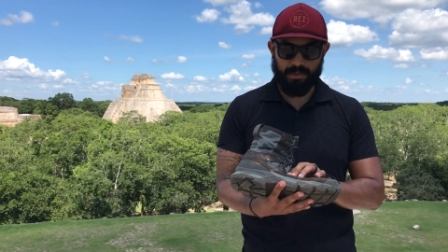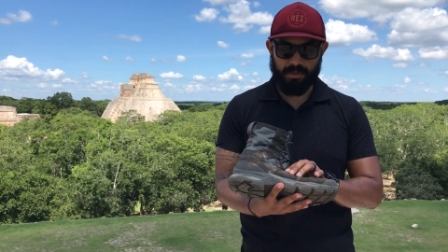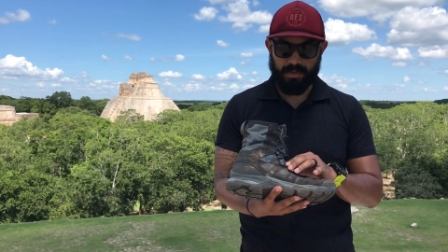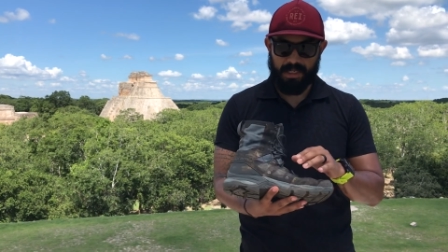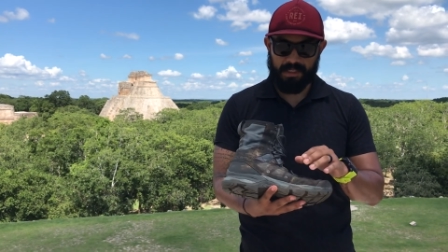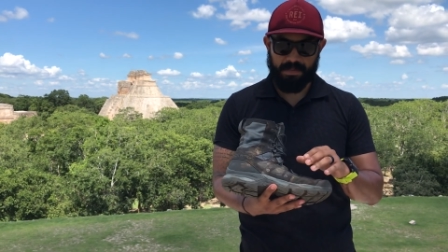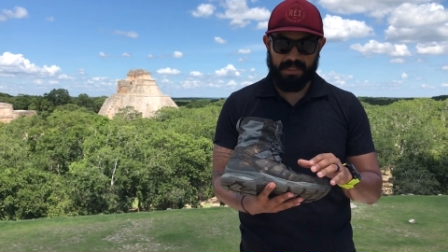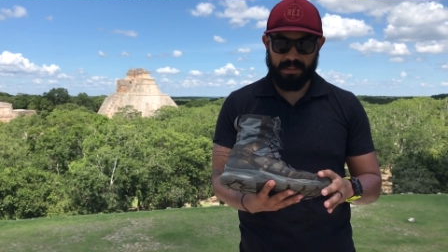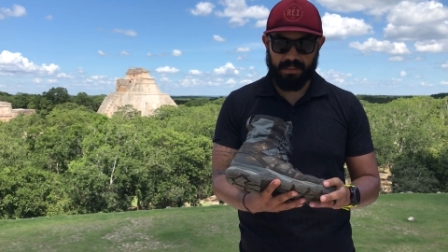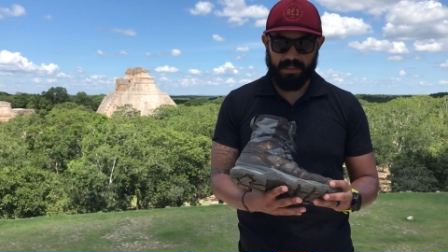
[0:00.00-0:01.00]
So that's
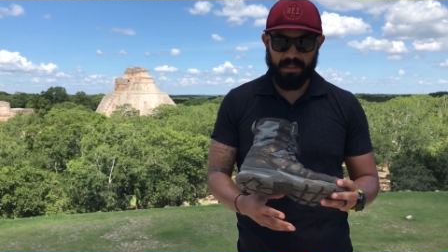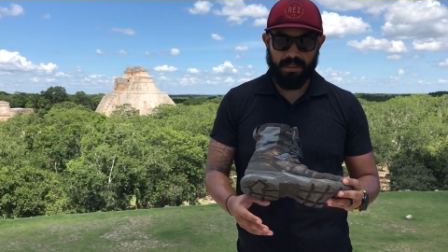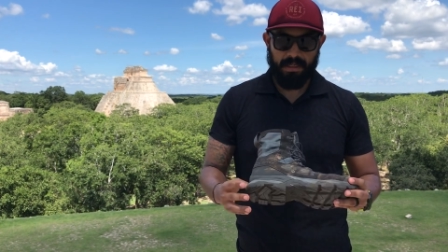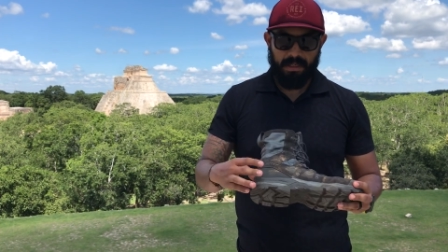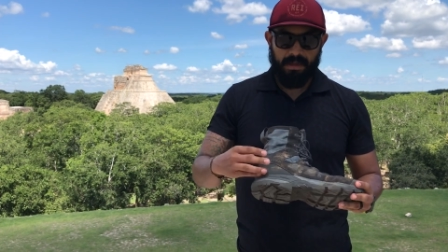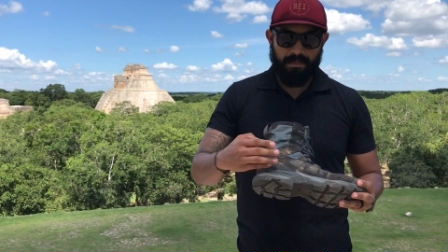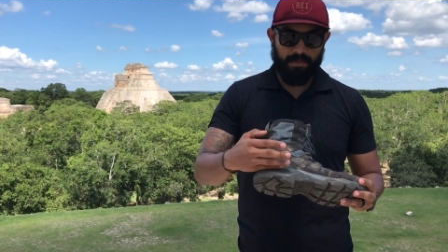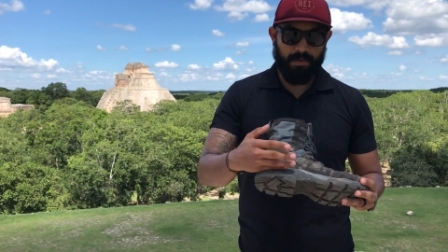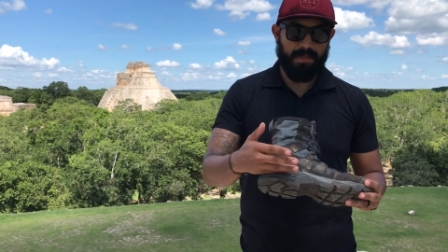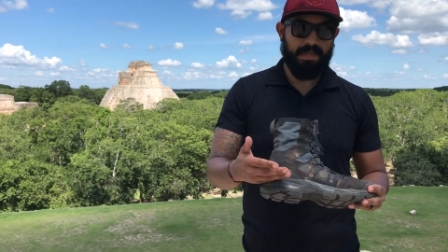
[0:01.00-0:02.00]
basically
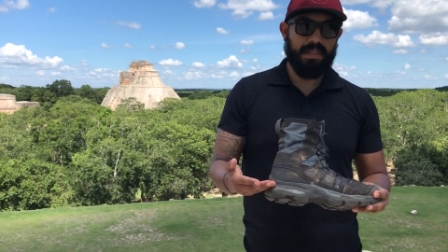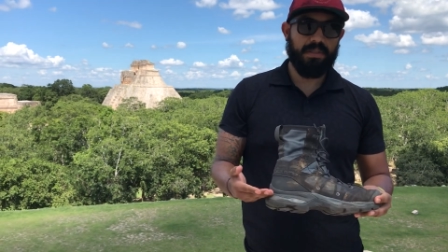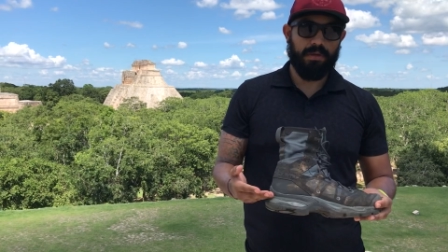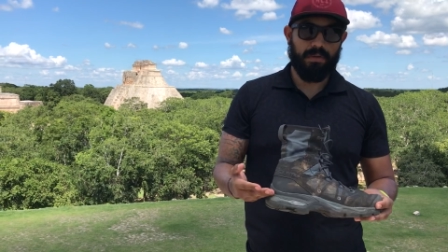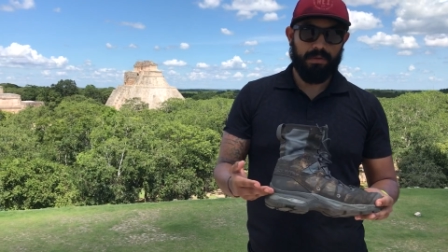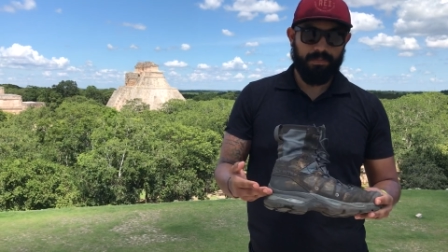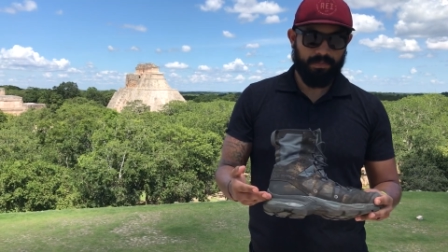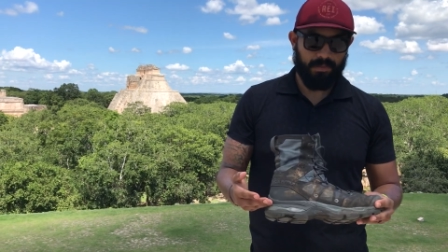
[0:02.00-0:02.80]
from the midsole.